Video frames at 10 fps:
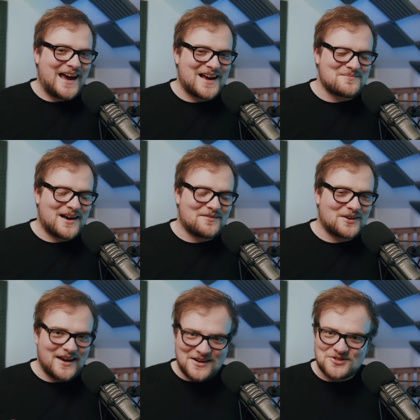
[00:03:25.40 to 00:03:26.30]
game
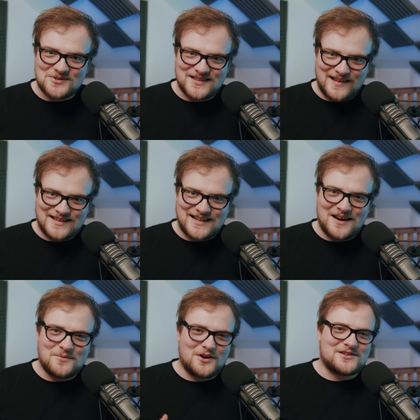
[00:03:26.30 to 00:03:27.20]
having issues at that
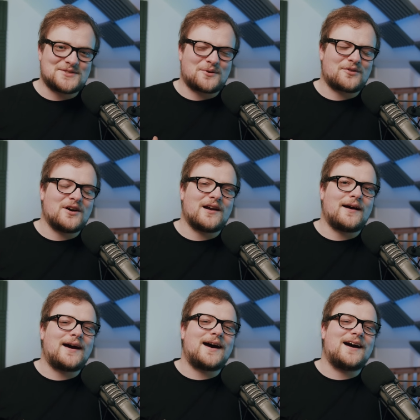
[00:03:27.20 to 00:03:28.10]
time, we all sort of thought,
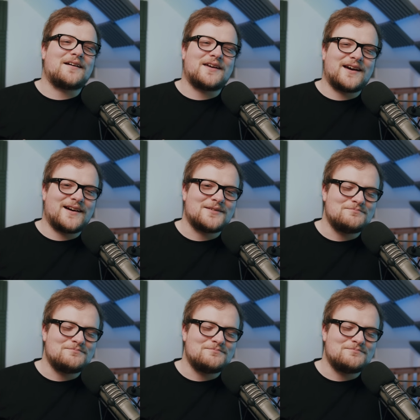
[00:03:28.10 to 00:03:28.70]
ah yeah,